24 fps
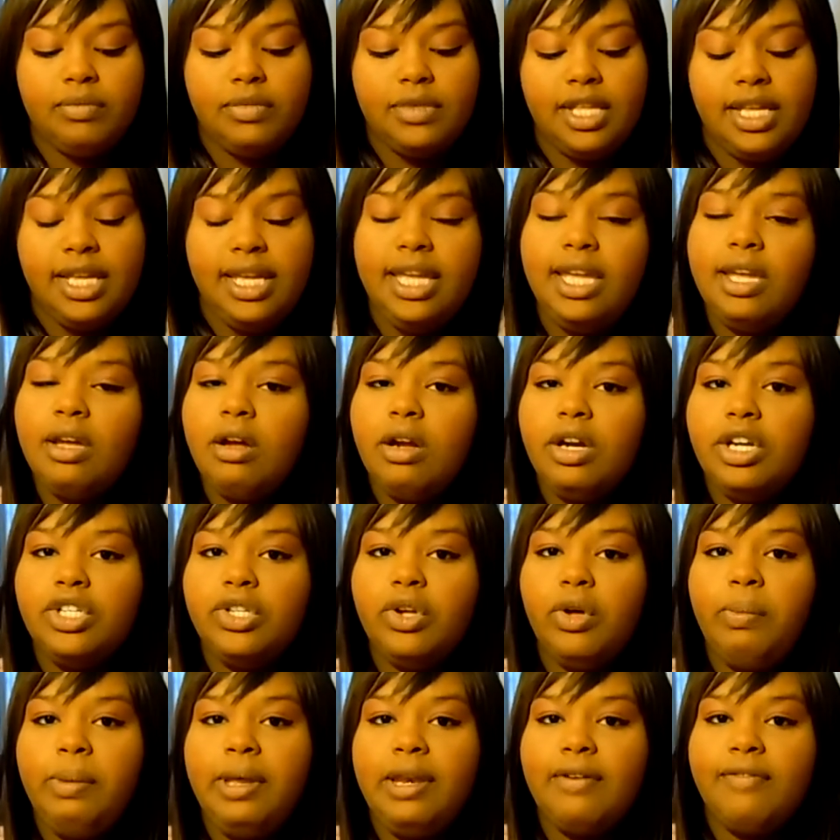The ER
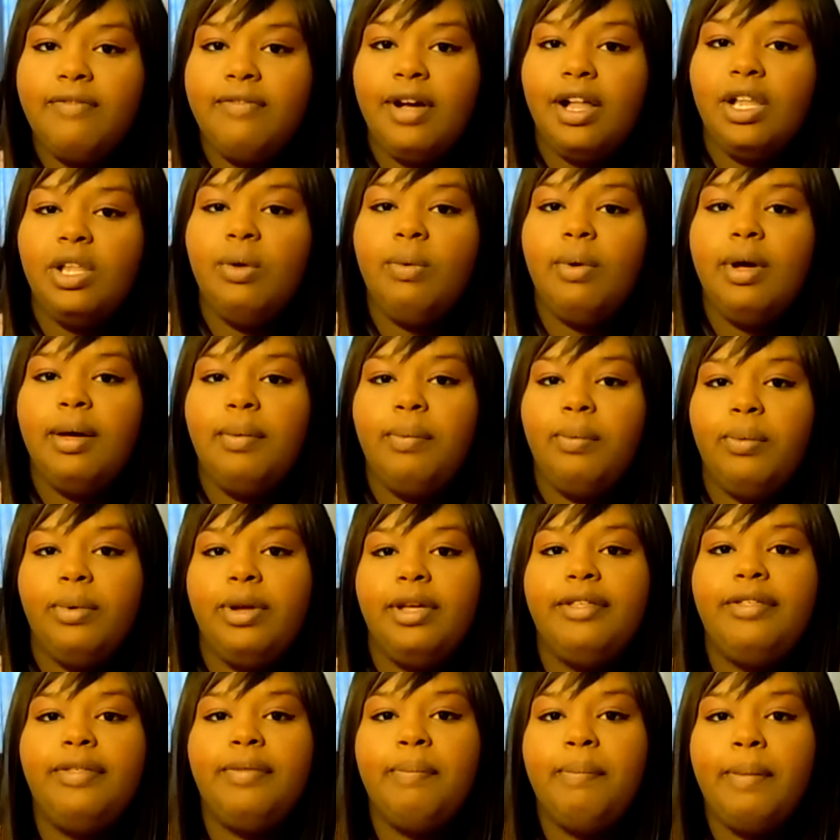told me to follow up
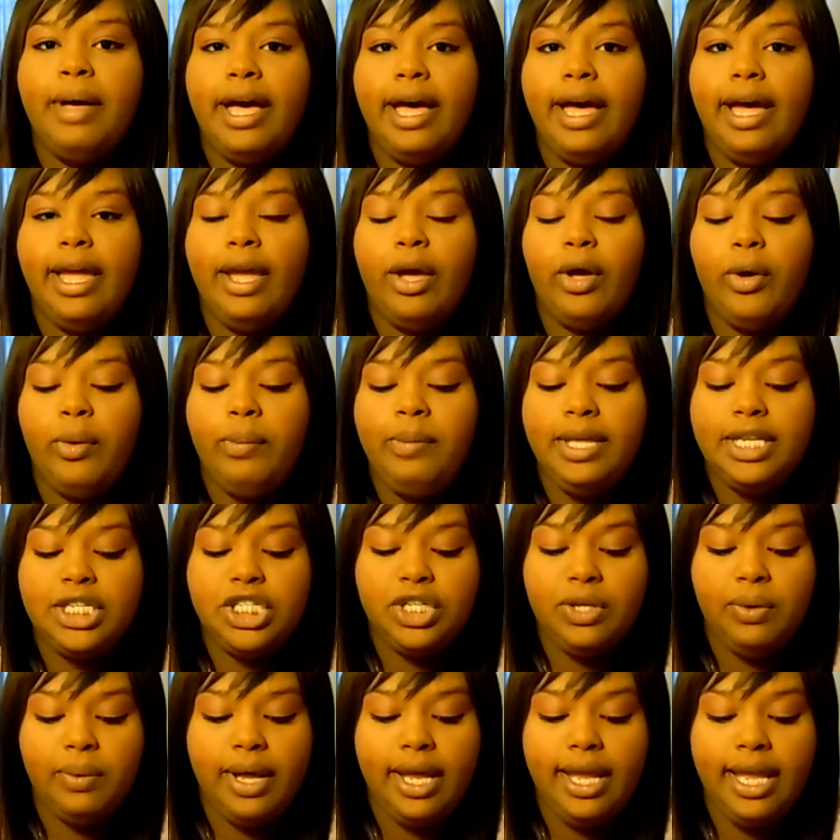with my
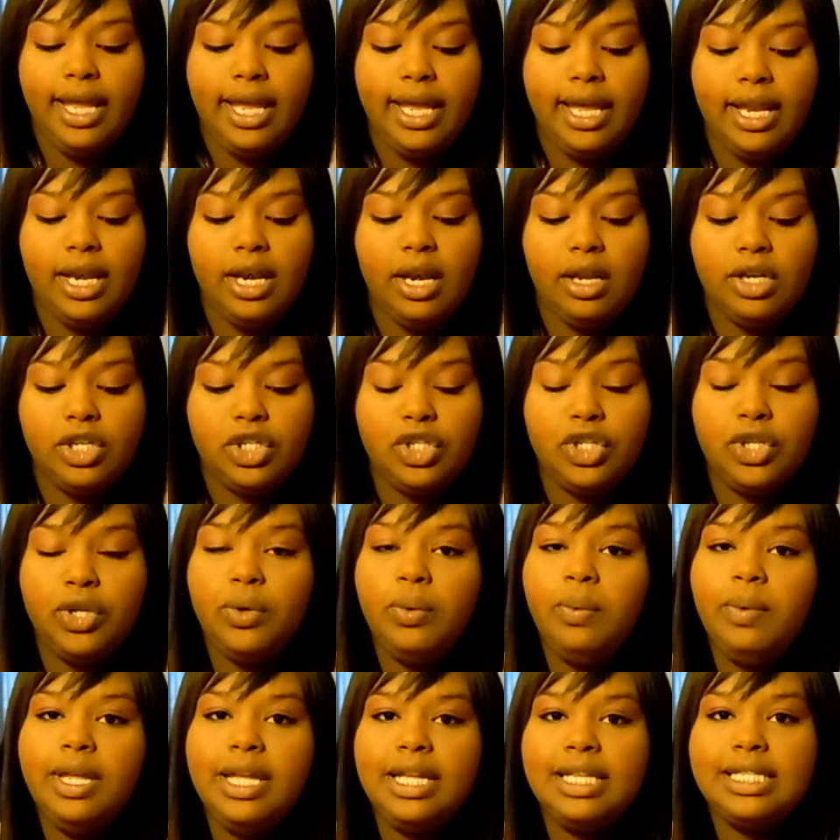OBGYN
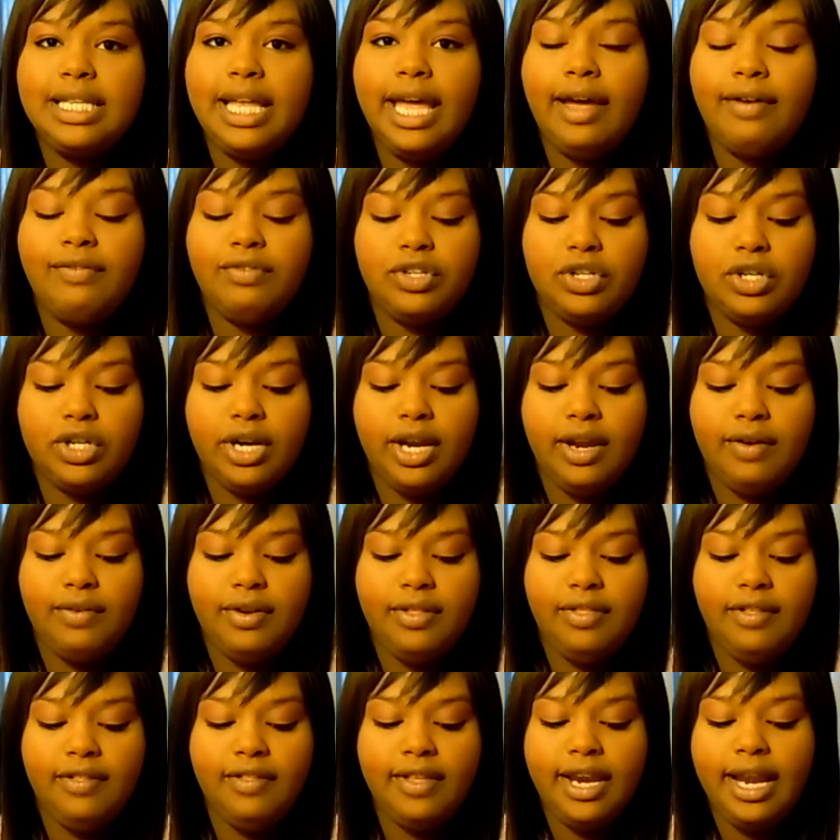2 weeks after
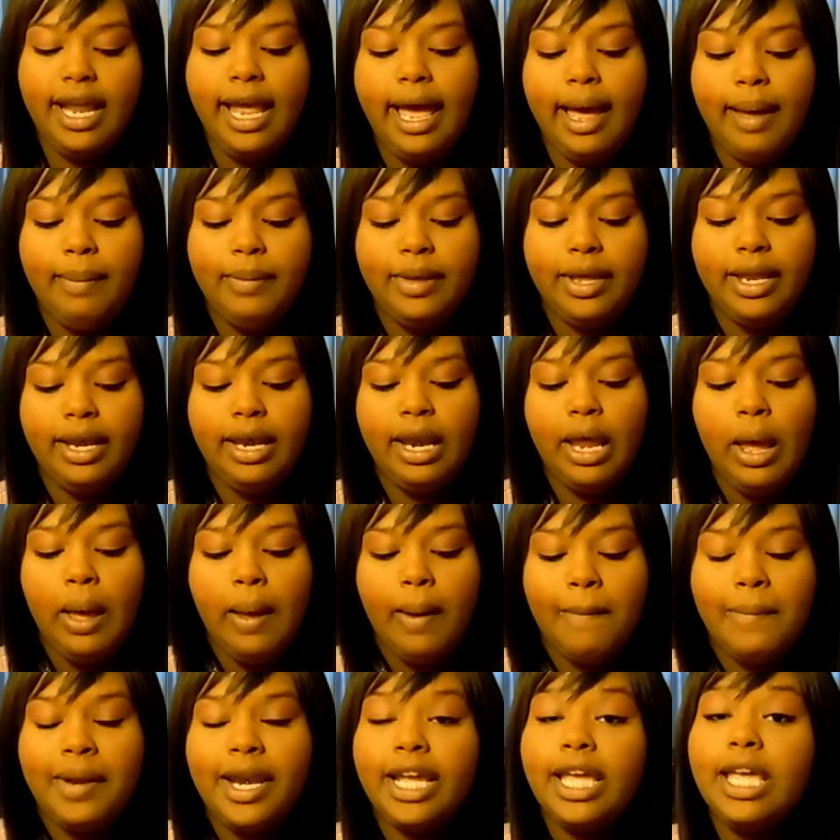everything that had happened,
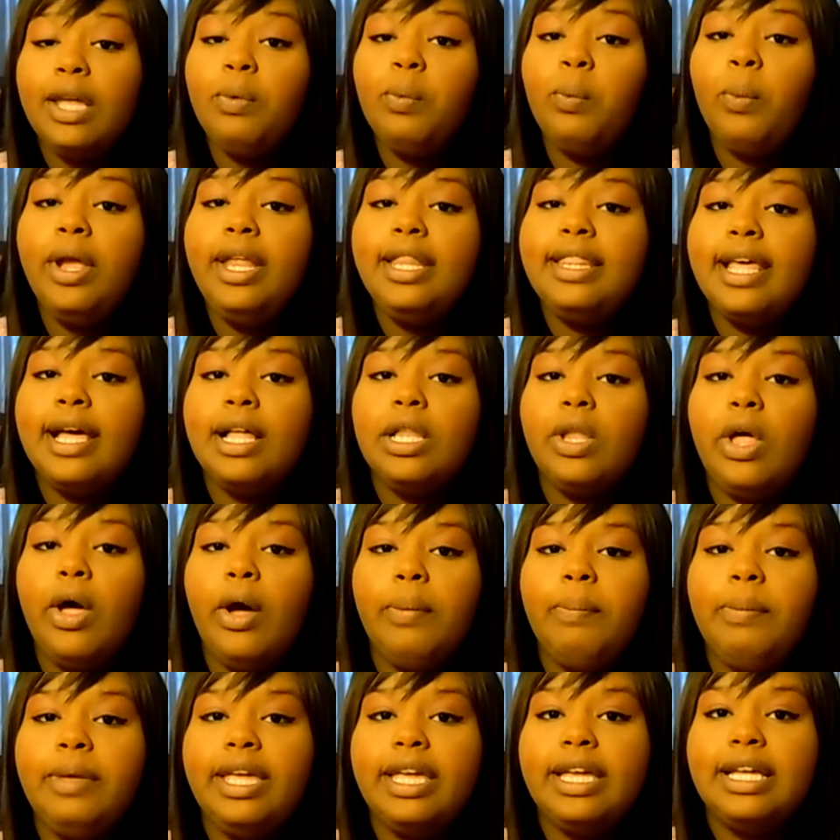but I couldn't wait that
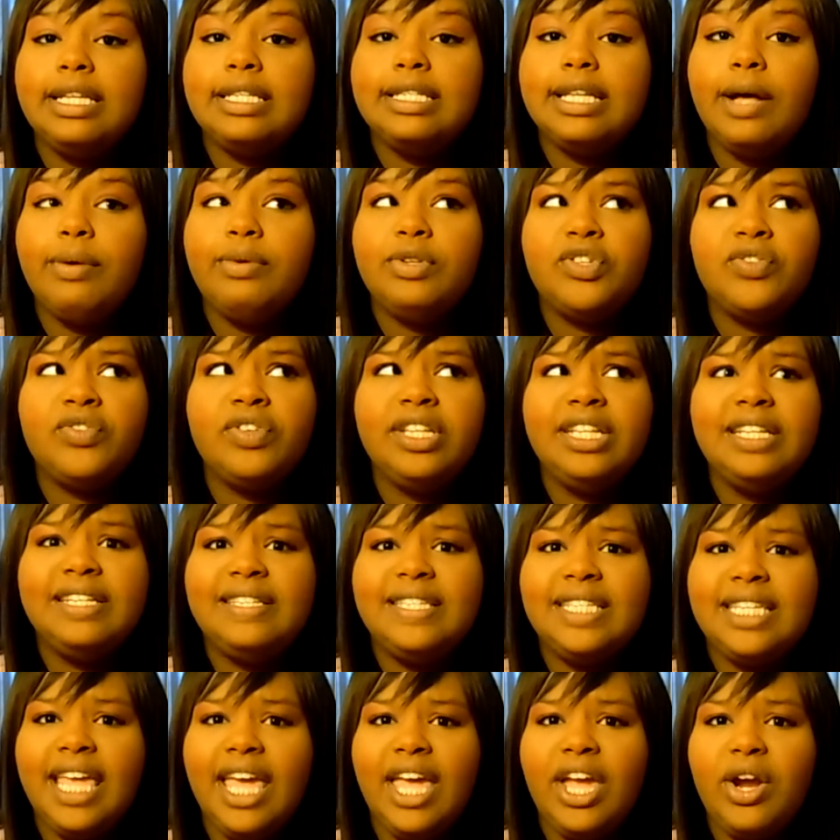long because I was really
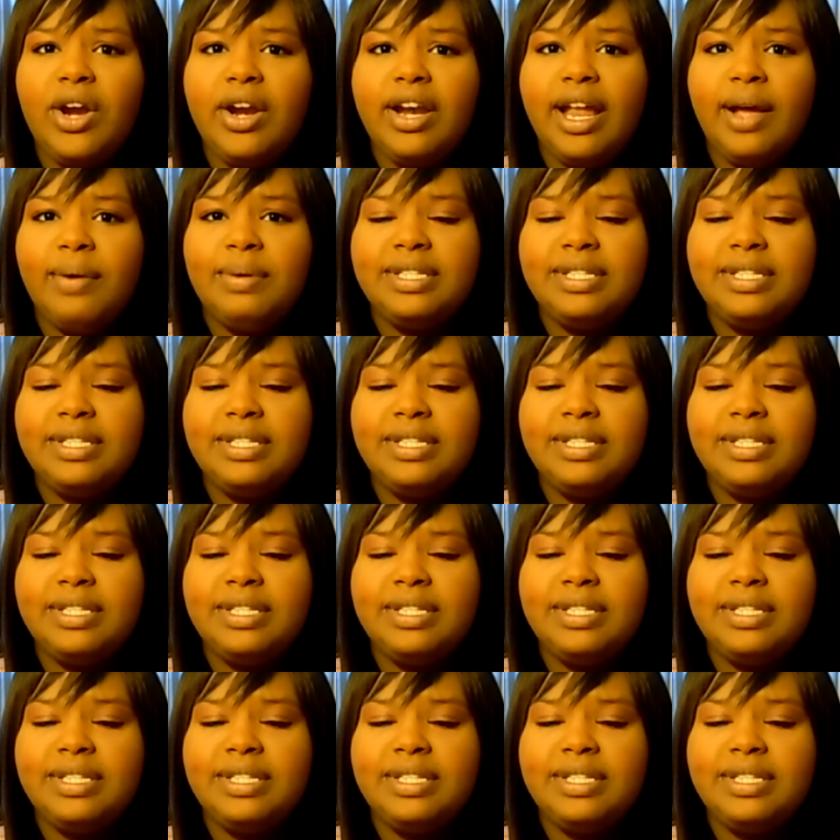scared.